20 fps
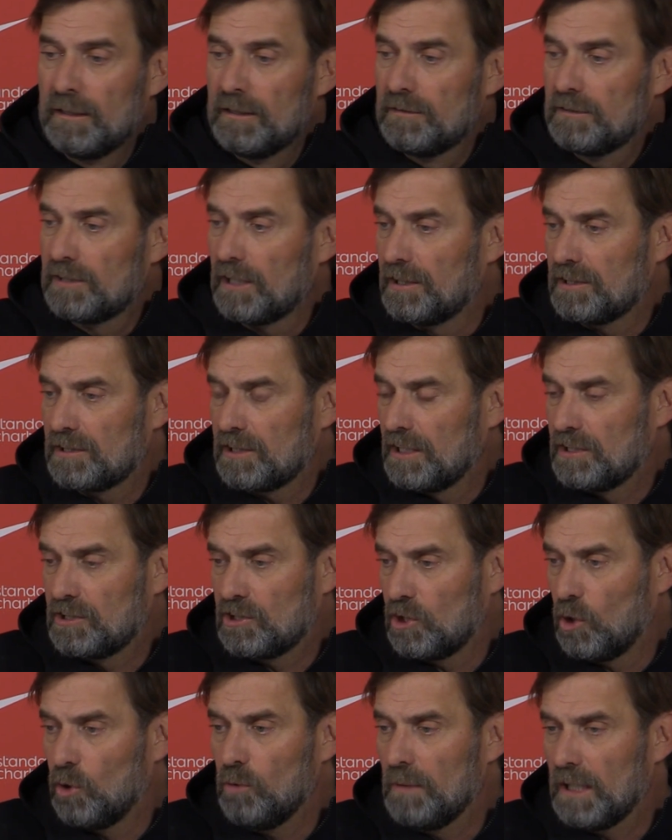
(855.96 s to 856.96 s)
so it's
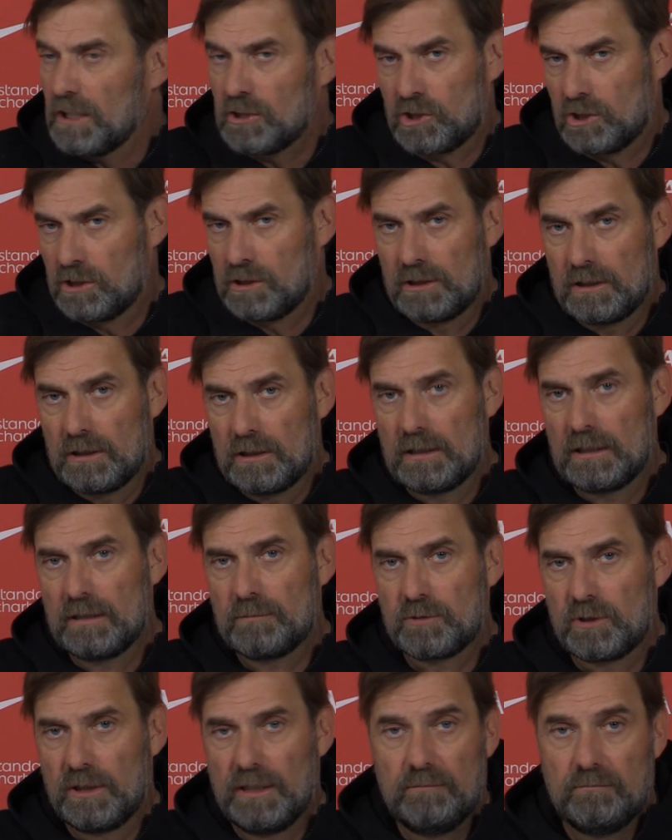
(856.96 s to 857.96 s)
so much up
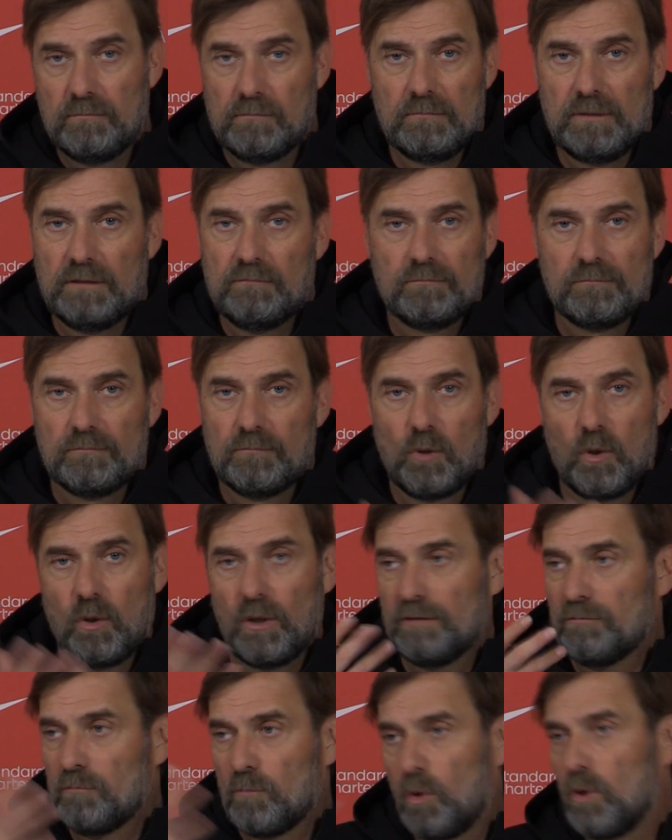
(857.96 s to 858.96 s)
to him,
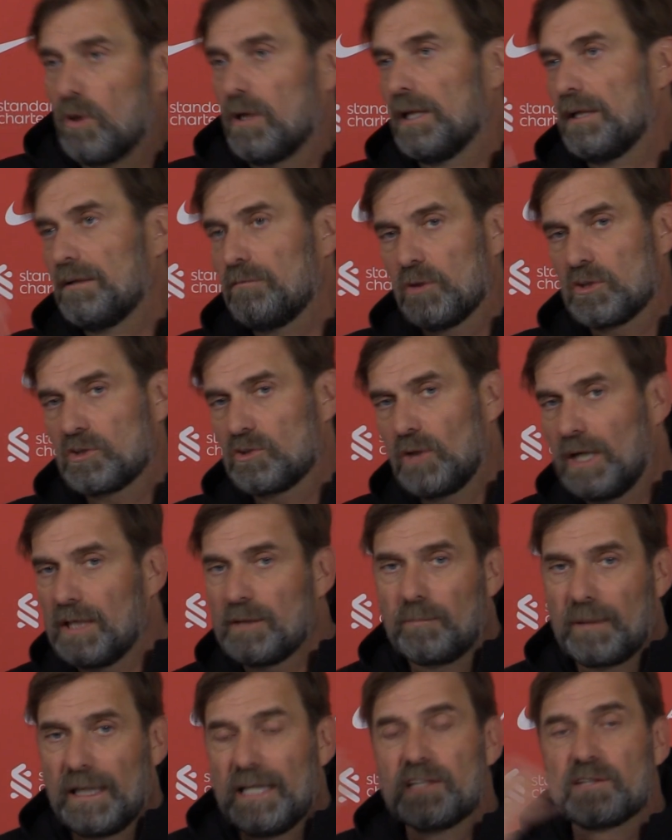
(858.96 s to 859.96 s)
more than it was to other
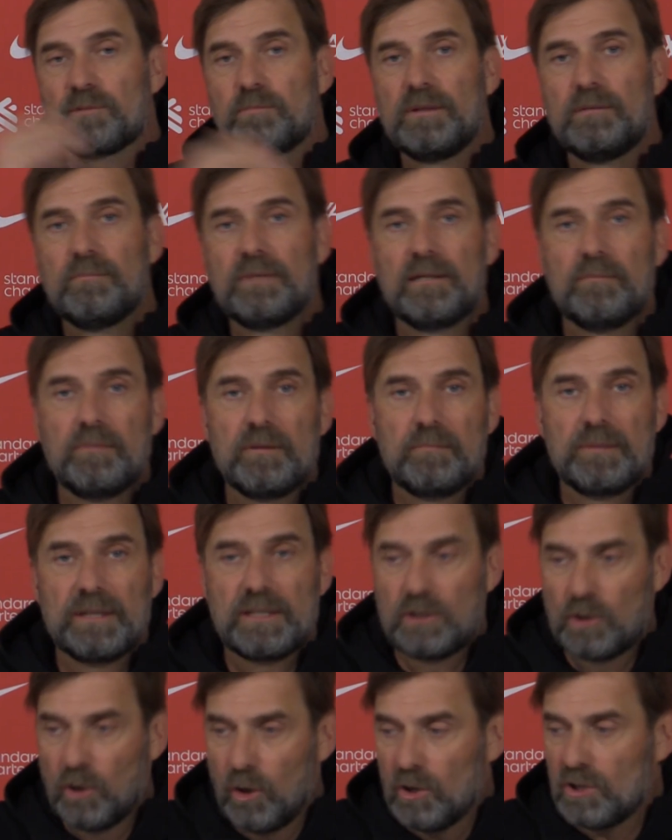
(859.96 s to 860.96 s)
players maybe,
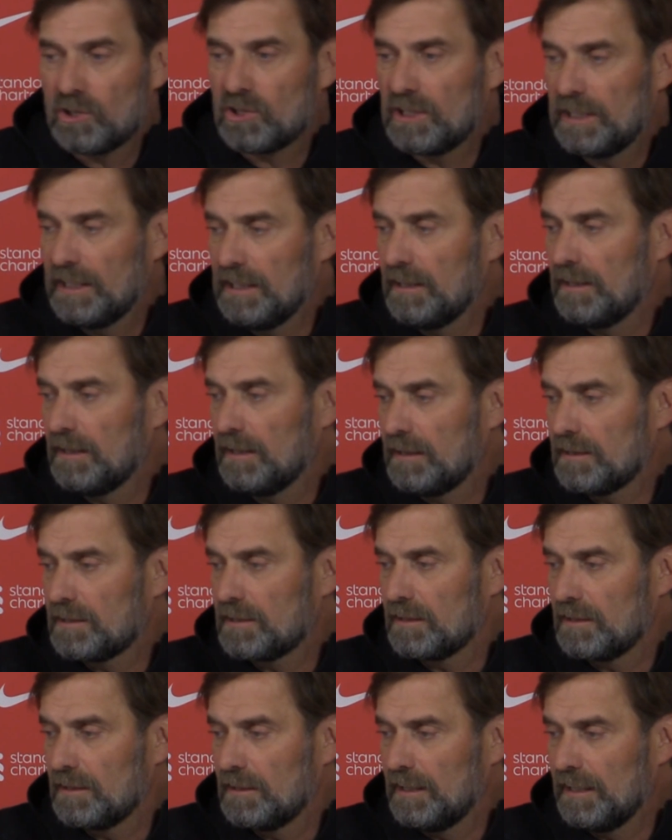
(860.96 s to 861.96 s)
because he
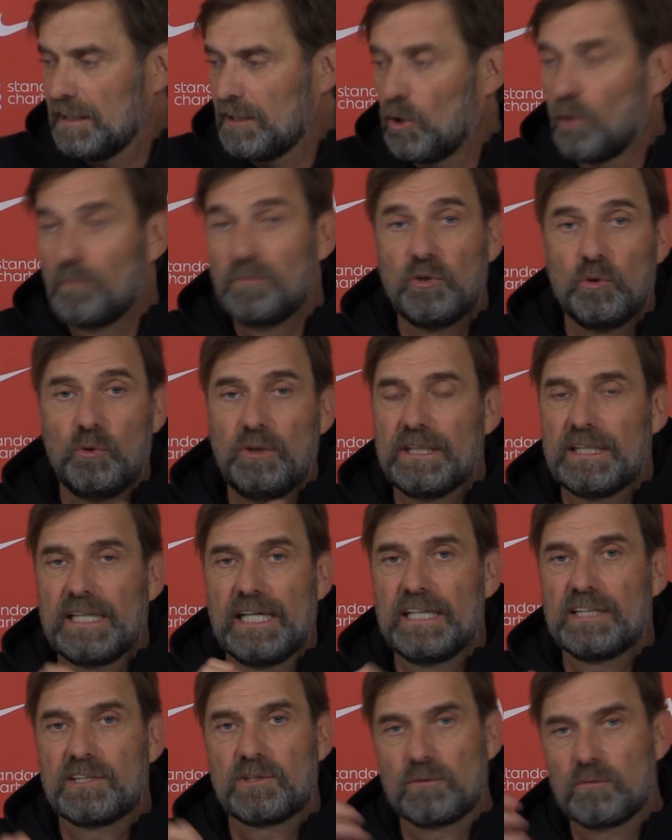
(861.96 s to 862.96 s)

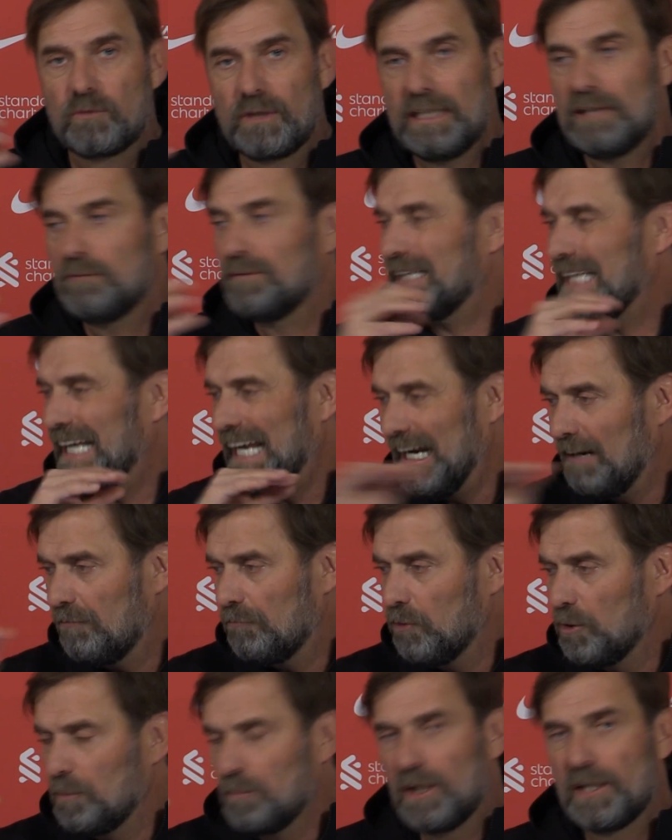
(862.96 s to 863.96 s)
communicates really with
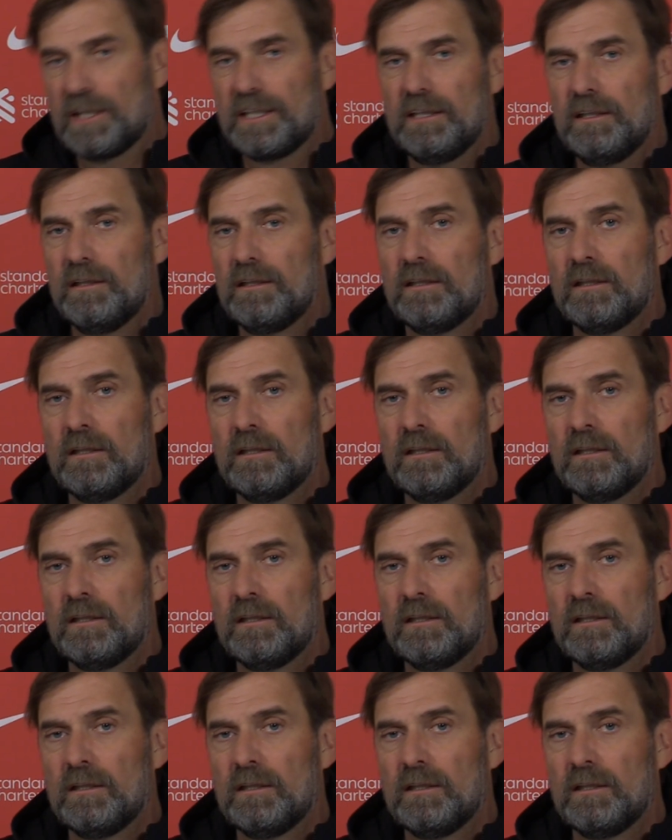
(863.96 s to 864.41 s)
everybody